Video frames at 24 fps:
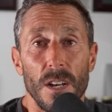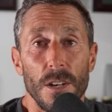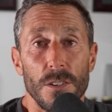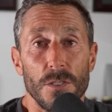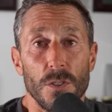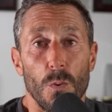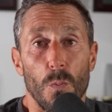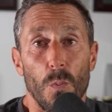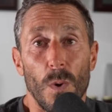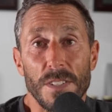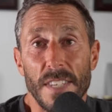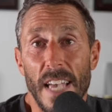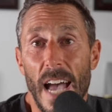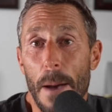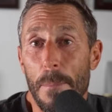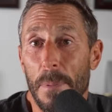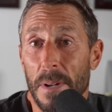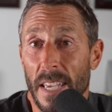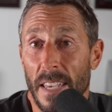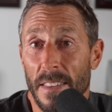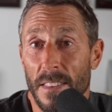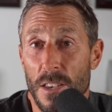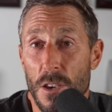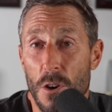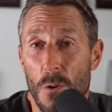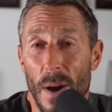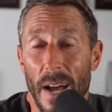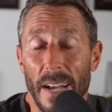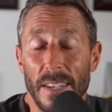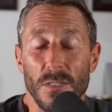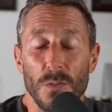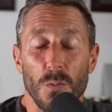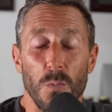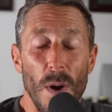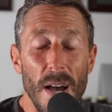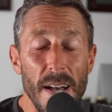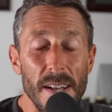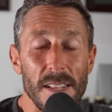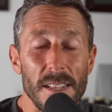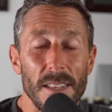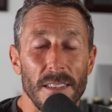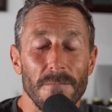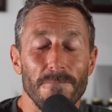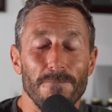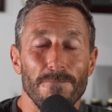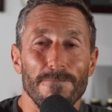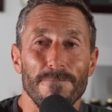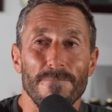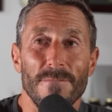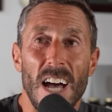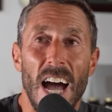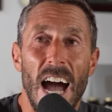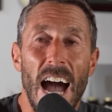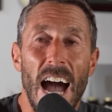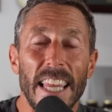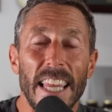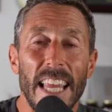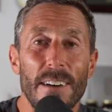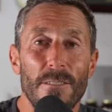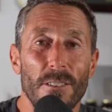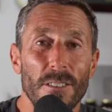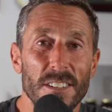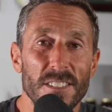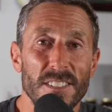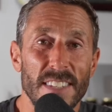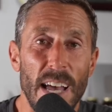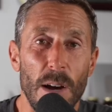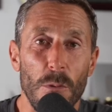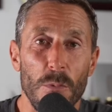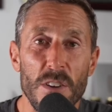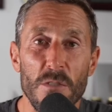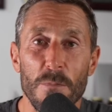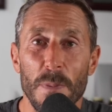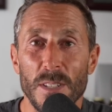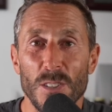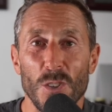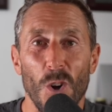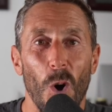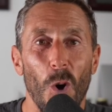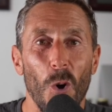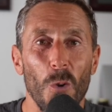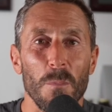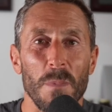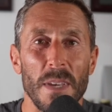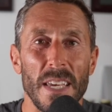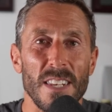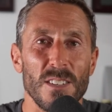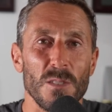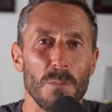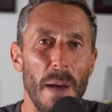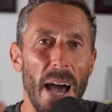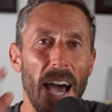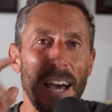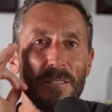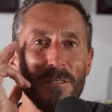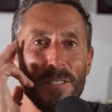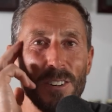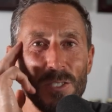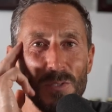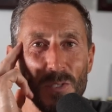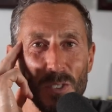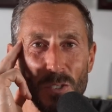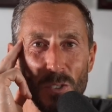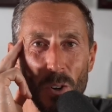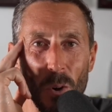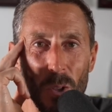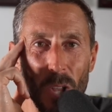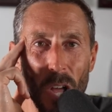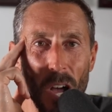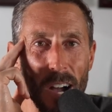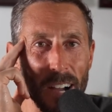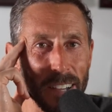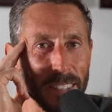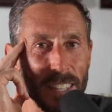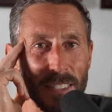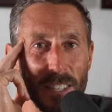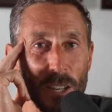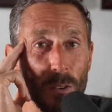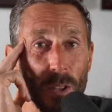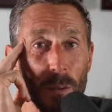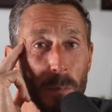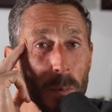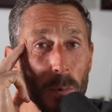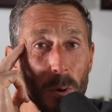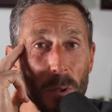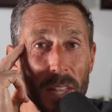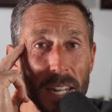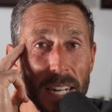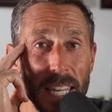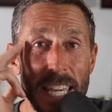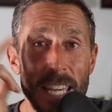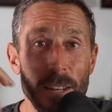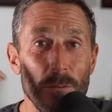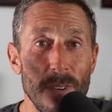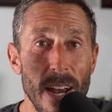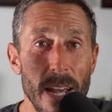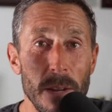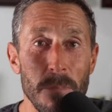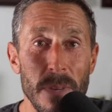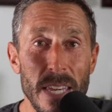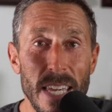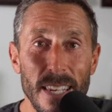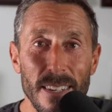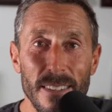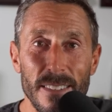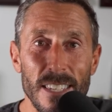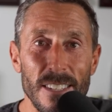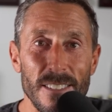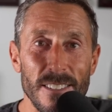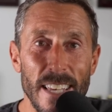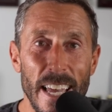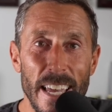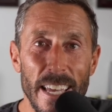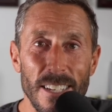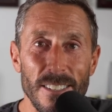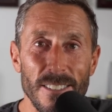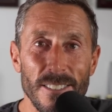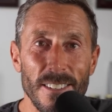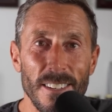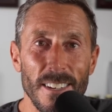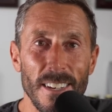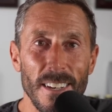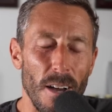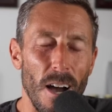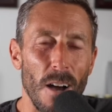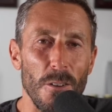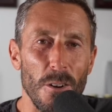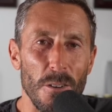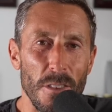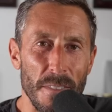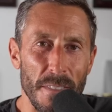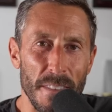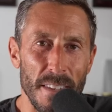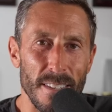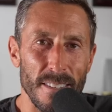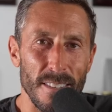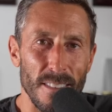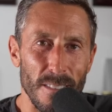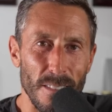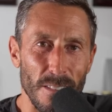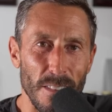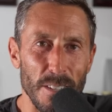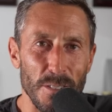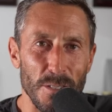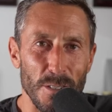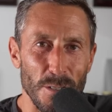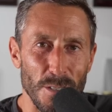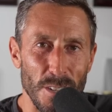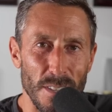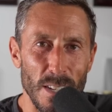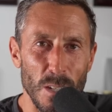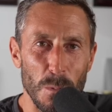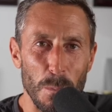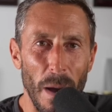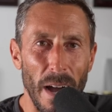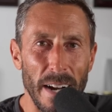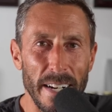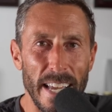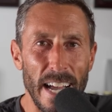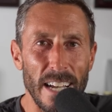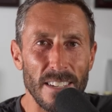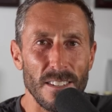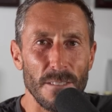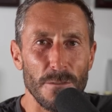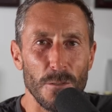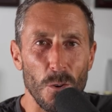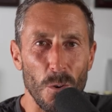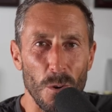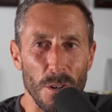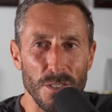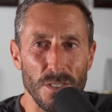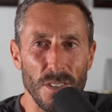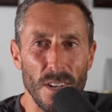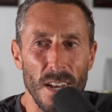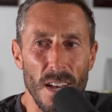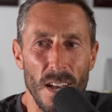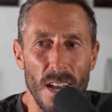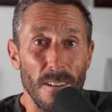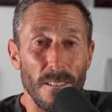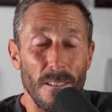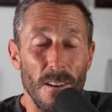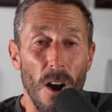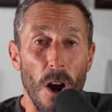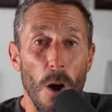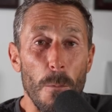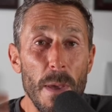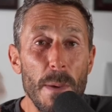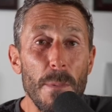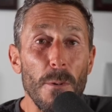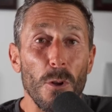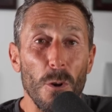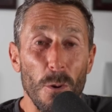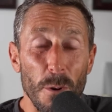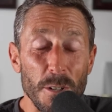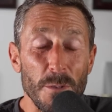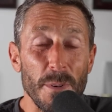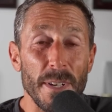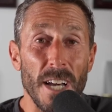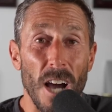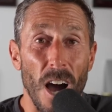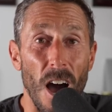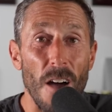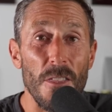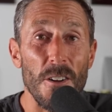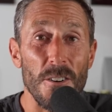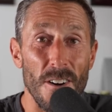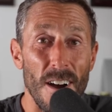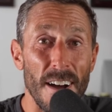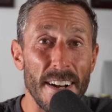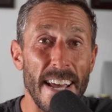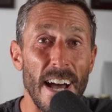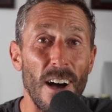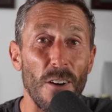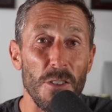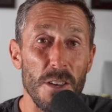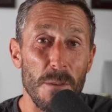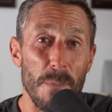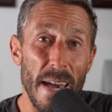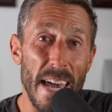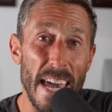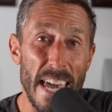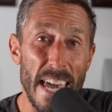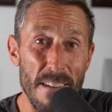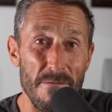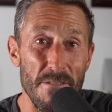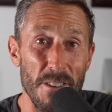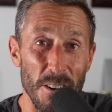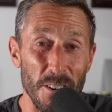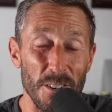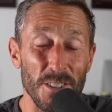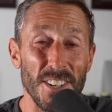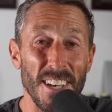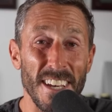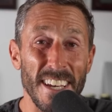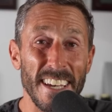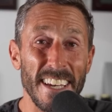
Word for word: So, what's happening in the US? Well, the level is that we've been told meat is bad for us for so long that the only people that eat red meat these days, other than the listeners of this podcast, of course, are people who are doing other unhealthy behaviors.